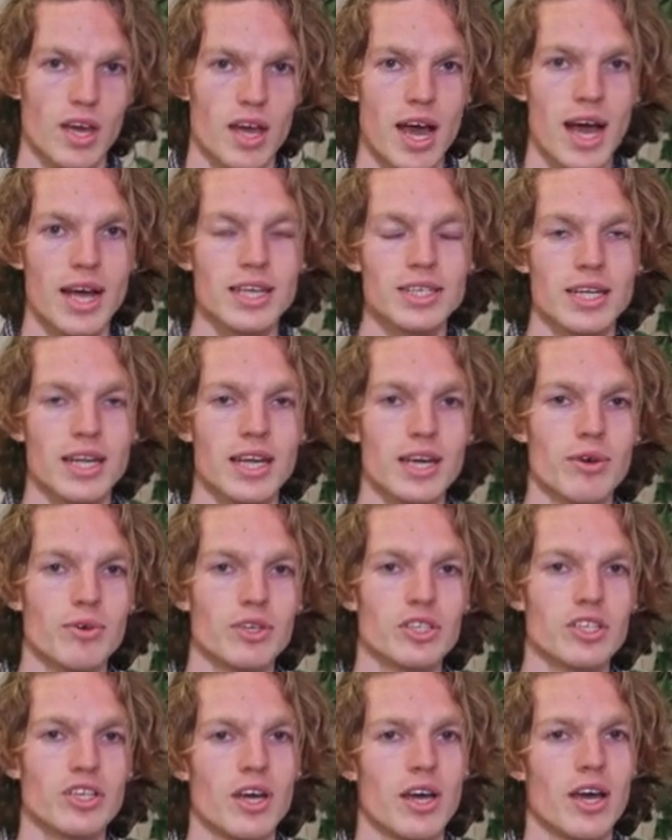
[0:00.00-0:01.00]
As a
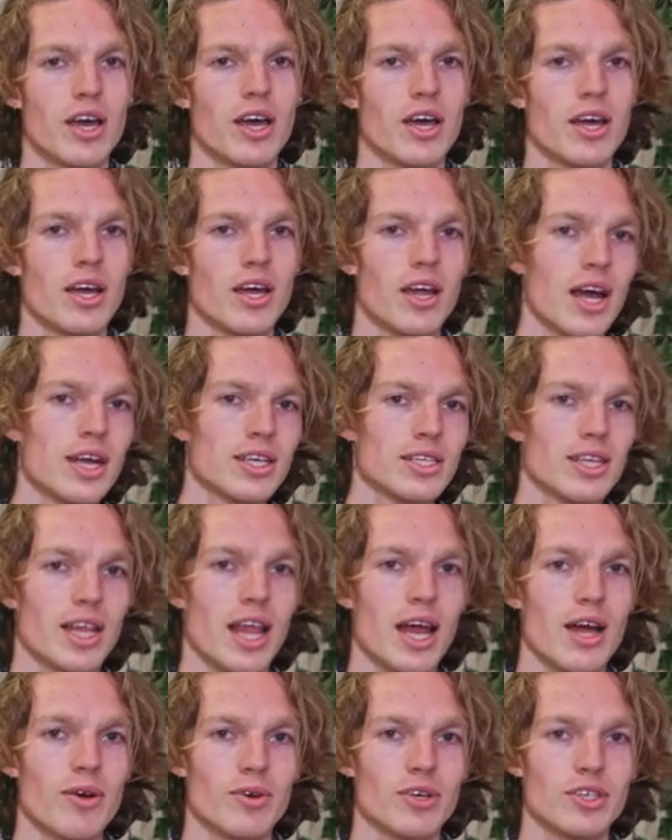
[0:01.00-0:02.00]
language, as a
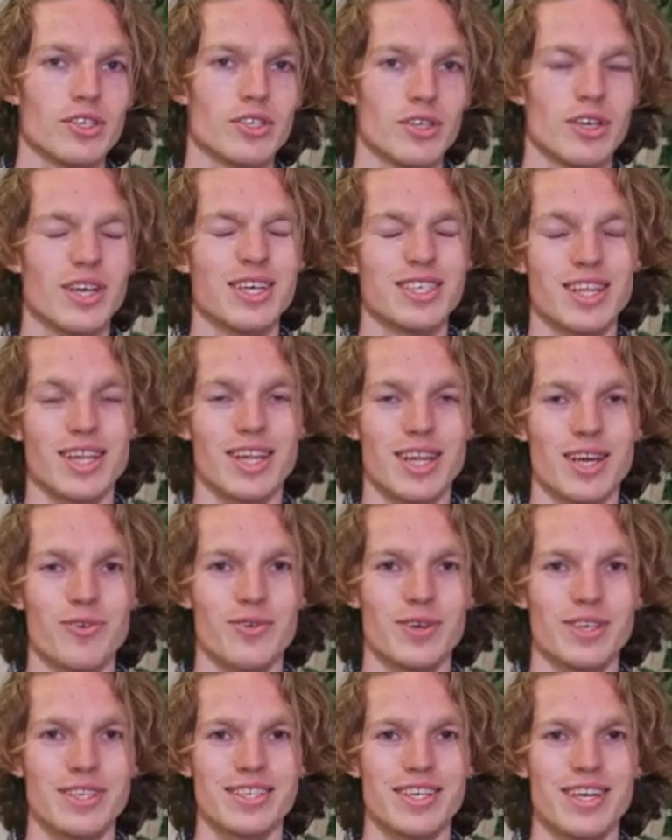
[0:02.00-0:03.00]
language, as a
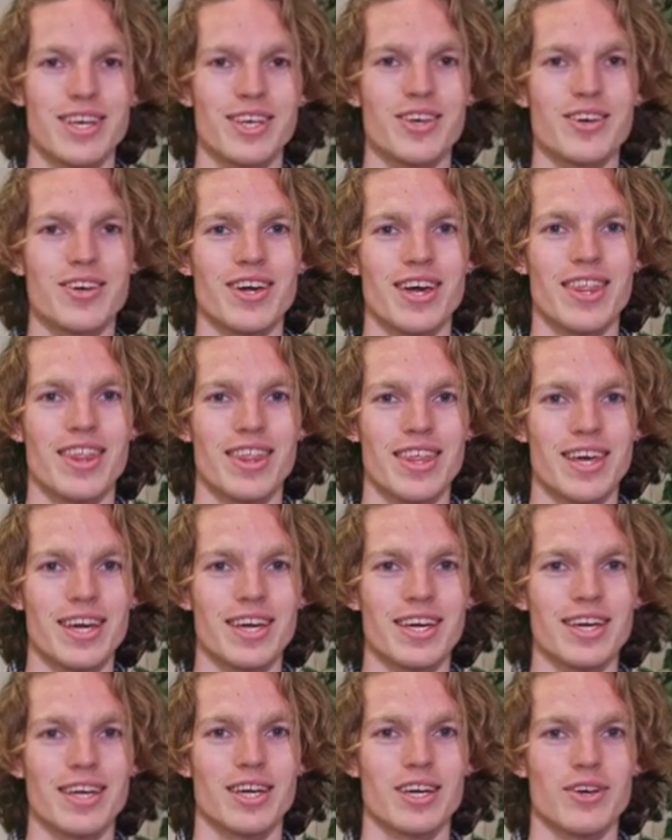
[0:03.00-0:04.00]
linguist, you can
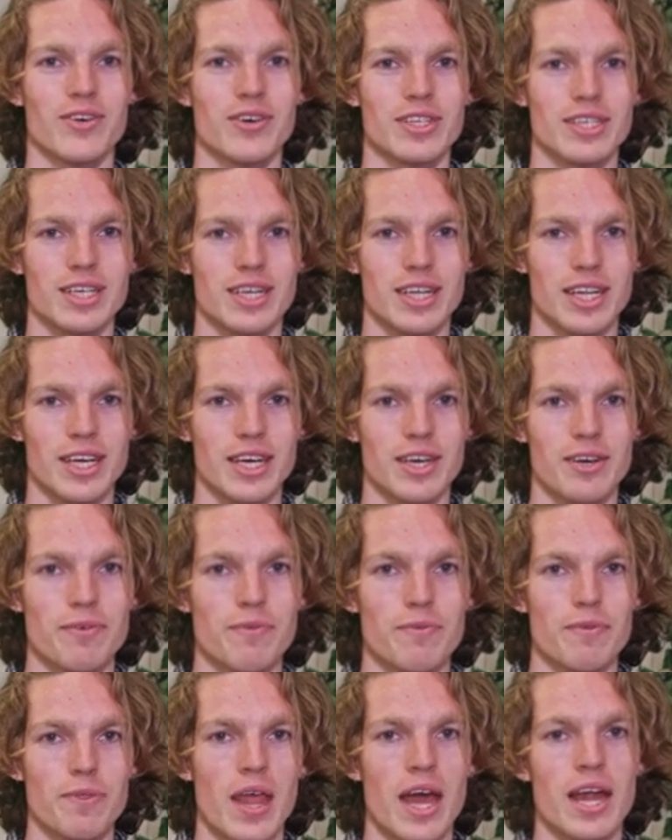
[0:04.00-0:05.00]
think critically
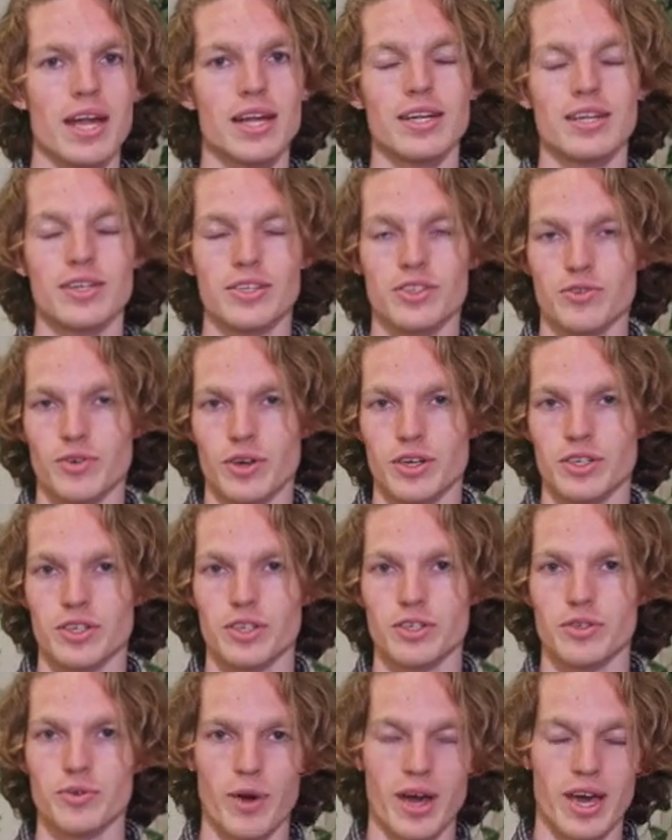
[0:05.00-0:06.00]
and in a
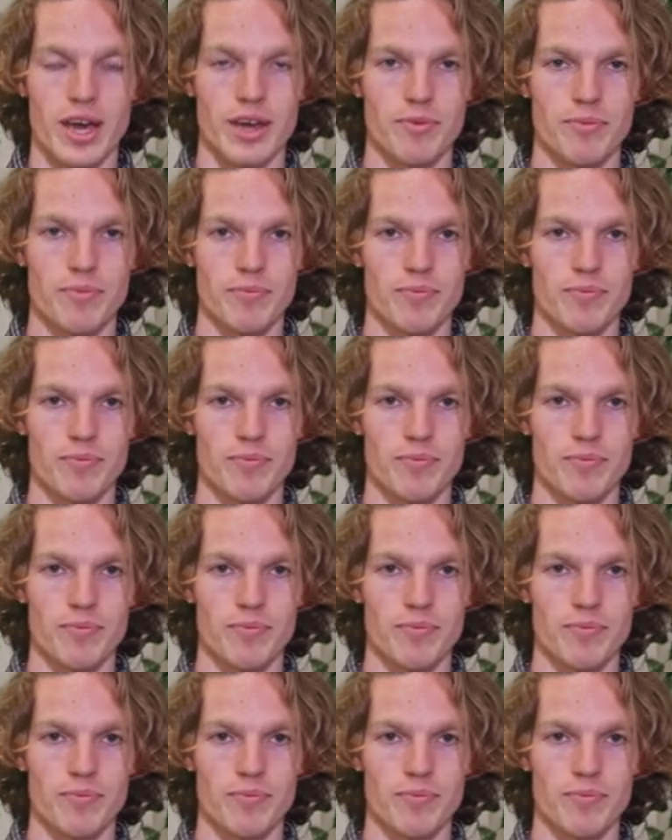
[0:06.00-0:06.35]
structured way.